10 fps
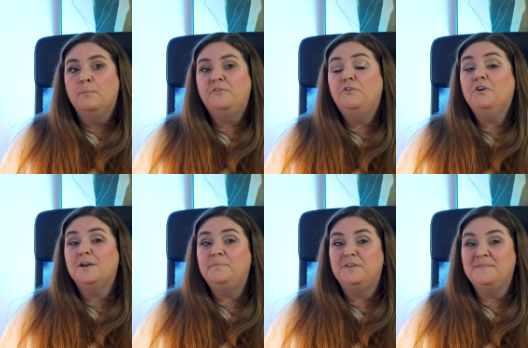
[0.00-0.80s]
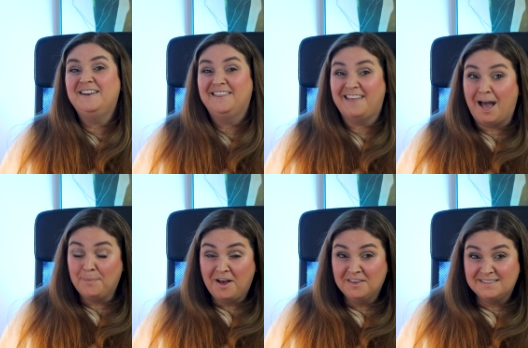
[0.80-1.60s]
Before implementing
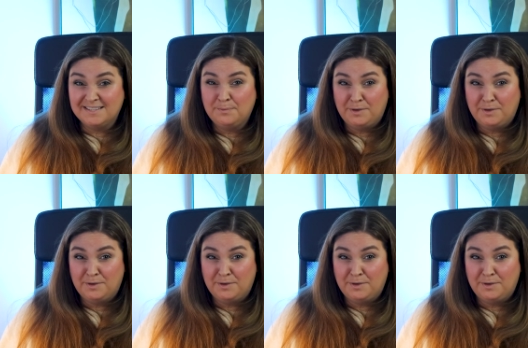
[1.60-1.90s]
that policy,